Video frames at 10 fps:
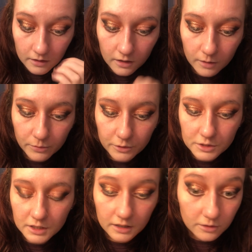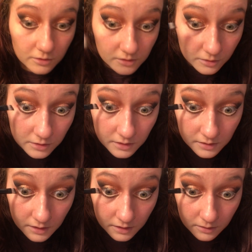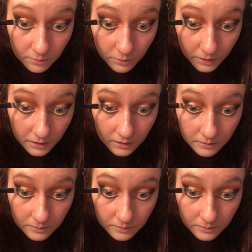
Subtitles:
upper shadows, so just kind of bring it